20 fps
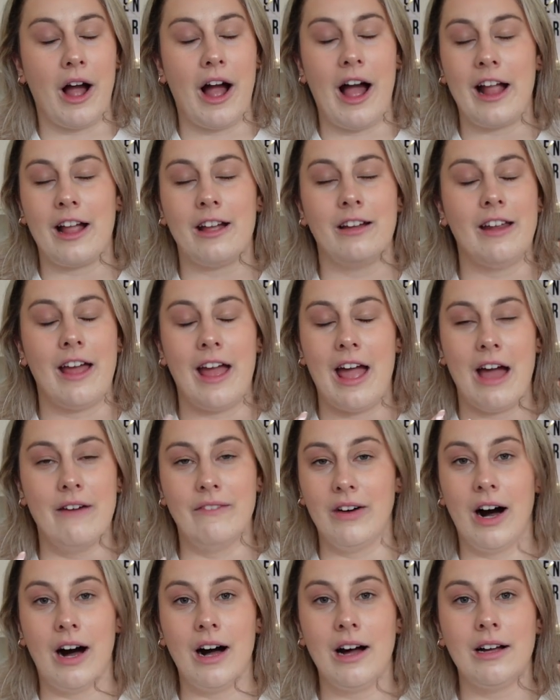I could
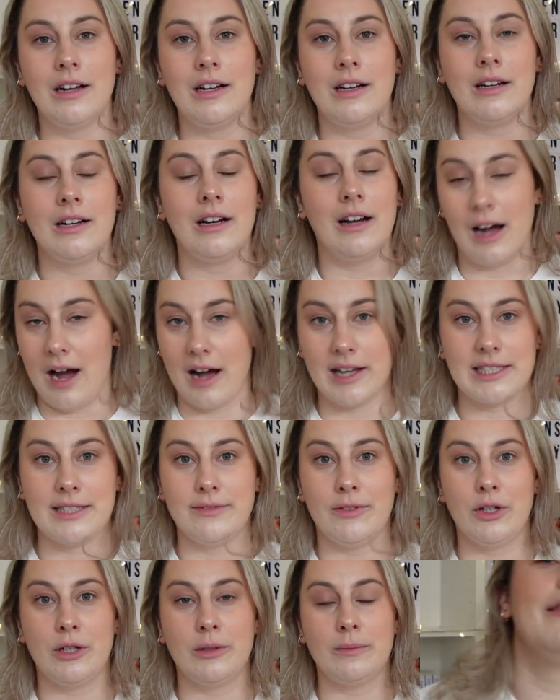ever ask
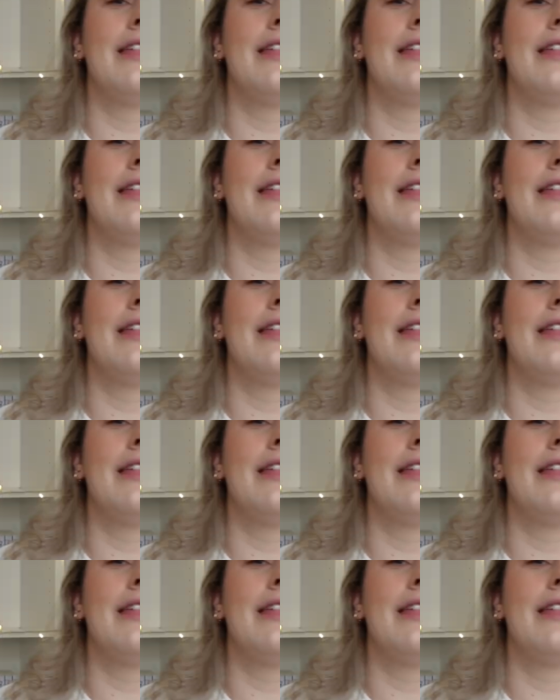for.